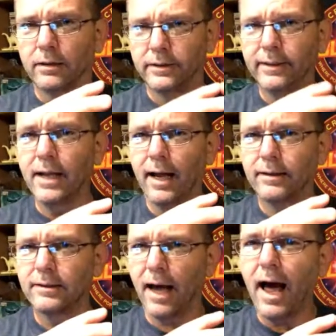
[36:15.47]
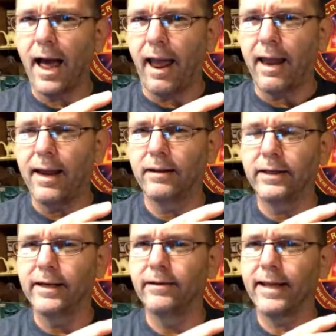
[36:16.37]
did not die at
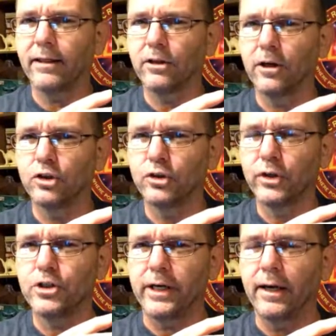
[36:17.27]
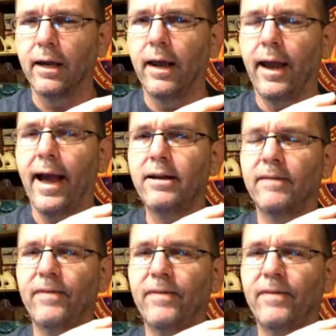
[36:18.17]
the end of that third trilogy, and in
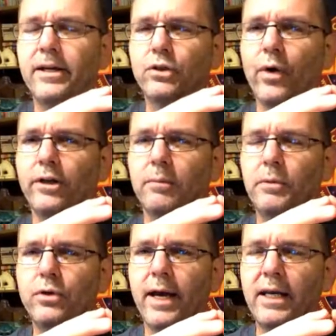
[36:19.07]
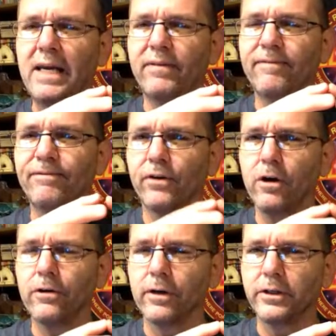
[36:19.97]
fact, he is going to mutate even
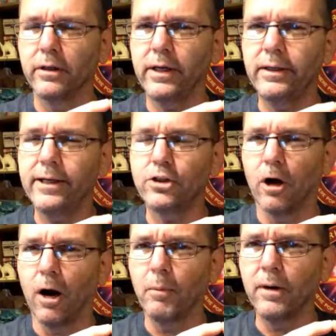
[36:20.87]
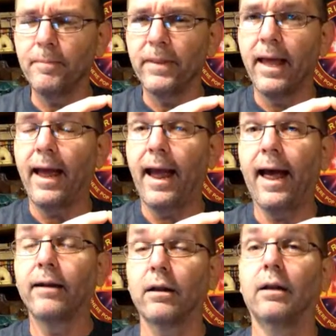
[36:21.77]
further until he needs armor.
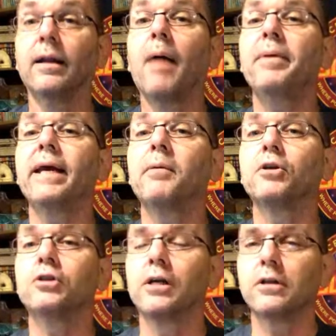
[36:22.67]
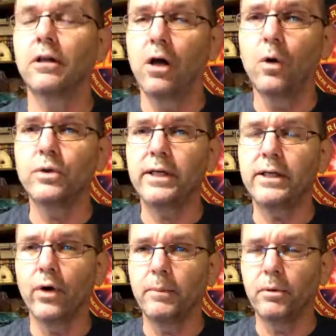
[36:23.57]
And not being able to trust clones, he's
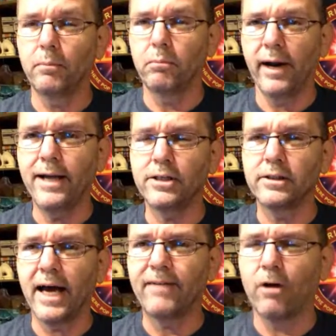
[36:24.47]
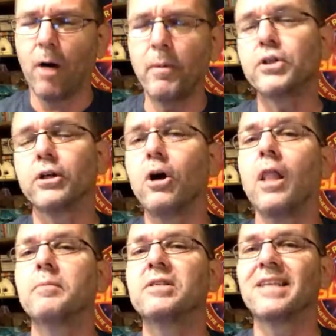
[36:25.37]
going to put brains inside of armor. He's going to
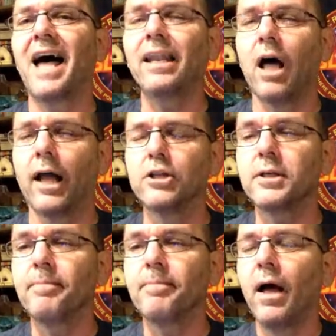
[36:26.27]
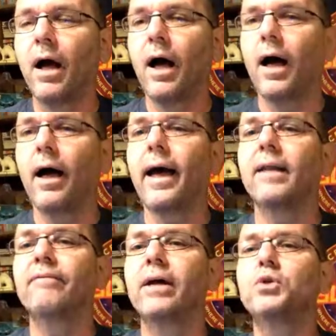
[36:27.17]
call them Cylons, and
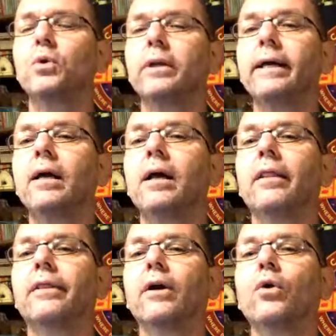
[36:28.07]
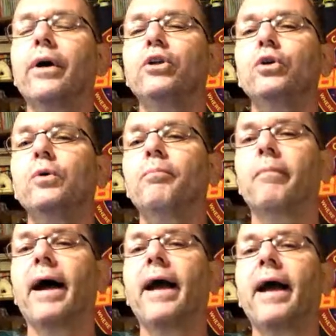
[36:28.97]
eventually they're going to
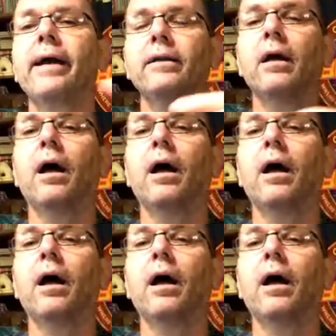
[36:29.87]
migrate